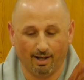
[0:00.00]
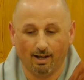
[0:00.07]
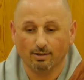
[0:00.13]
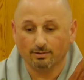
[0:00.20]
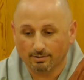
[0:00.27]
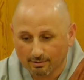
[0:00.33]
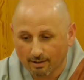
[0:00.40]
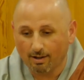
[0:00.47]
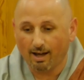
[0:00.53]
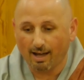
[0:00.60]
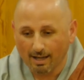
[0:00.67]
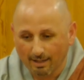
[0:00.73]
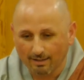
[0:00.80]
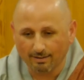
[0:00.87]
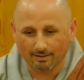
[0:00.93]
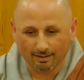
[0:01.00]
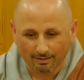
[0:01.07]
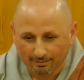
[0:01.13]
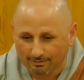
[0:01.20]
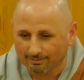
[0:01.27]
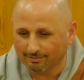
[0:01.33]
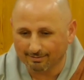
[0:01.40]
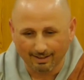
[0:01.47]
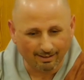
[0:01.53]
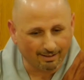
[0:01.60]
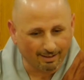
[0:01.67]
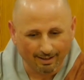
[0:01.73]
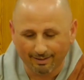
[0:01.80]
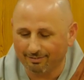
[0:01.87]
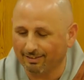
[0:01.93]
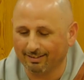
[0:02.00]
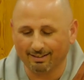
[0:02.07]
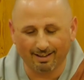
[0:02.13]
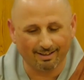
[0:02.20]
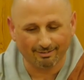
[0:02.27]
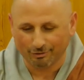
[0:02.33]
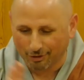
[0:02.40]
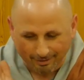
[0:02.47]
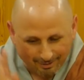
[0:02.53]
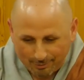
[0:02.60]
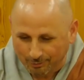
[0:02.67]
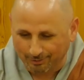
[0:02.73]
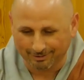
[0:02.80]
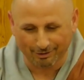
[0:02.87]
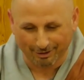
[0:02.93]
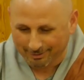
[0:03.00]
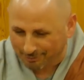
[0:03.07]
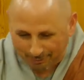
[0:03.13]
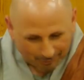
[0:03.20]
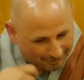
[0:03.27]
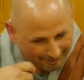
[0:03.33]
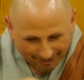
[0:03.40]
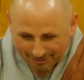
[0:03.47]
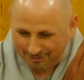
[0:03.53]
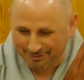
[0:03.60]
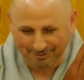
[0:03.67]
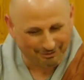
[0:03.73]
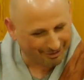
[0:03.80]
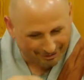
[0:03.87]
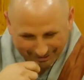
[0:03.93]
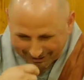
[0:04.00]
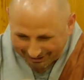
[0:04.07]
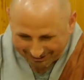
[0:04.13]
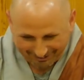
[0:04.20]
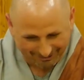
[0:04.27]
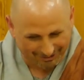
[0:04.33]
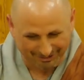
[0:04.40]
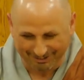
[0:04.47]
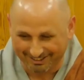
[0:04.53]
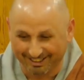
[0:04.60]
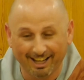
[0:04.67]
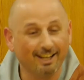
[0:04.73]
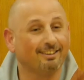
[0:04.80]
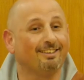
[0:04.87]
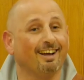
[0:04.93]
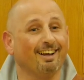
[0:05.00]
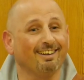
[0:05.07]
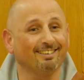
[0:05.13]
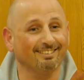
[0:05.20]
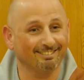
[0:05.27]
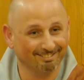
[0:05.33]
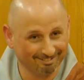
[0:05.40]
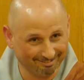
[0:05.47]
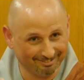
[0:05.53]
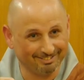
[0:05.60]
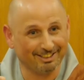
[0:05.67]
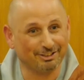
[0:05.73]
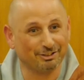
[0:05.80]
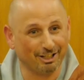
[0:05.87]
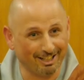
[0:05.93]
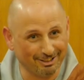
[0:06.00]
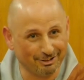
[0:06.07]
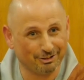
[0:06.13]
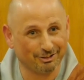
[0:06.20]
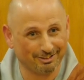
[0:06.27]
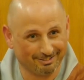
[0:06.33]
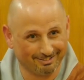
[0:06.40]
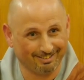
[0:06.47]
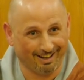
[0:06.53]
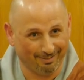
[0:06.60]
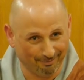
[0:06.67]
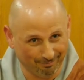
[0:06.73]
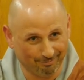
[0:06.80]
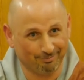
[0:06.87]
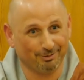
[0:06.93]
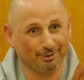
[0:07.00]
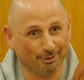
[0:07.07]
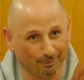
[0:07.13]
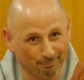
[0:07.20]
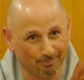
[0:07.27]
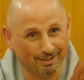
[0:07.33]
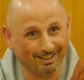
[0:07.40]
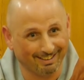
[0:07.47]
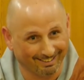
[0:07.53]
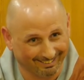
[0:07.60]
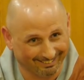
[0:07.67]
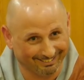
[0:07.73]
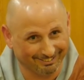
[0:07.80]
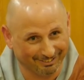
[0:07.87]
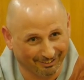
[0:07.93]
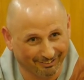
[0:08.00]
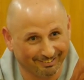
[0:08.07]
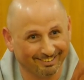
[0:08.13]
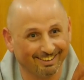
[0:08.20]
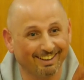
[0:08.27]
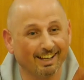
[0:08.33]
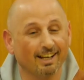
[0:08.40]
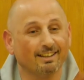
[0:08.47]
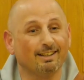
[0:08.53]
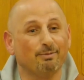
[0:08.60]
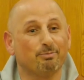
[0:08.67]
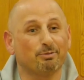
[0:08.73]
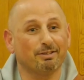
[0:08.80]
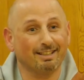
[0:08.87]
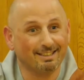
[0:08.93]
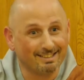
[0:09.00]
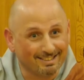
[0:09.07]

So I eat and they gave and I just do it, just do it, just, just eat, just eat. Then the challenge come you know bigger you know they bring